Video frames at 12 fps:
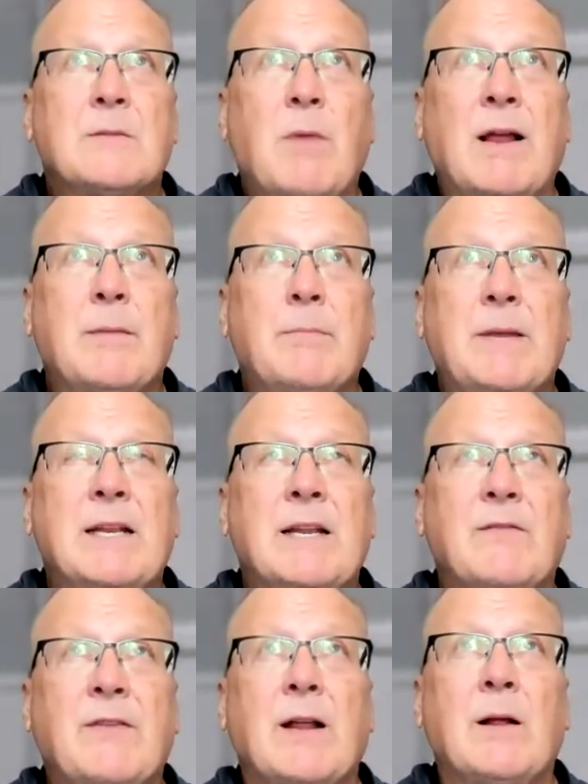is my
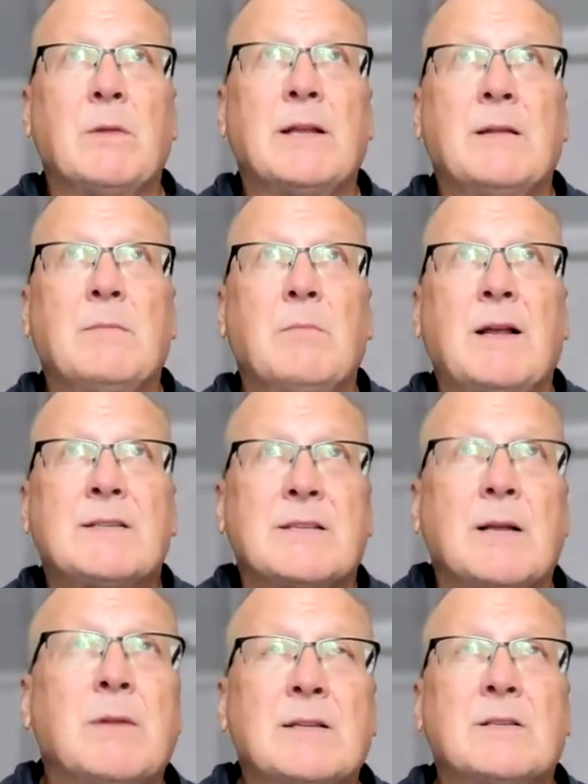immediate family, and my
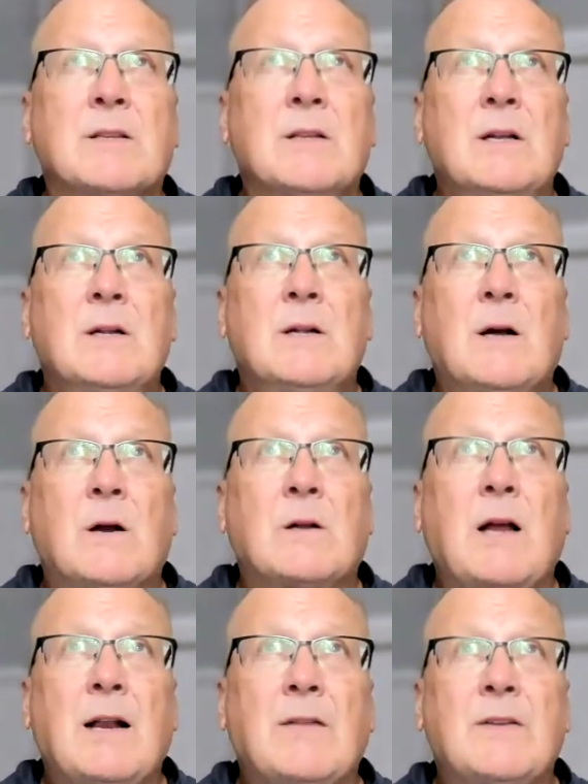siblings are
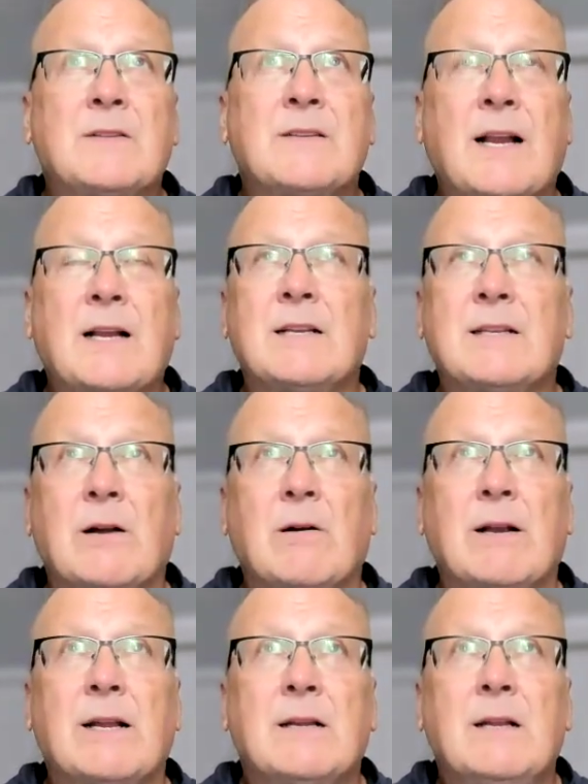kind of a
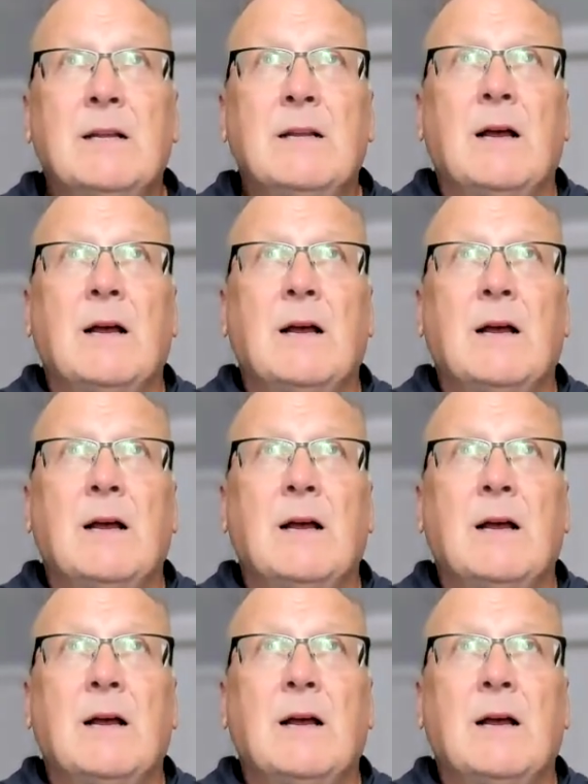secondary.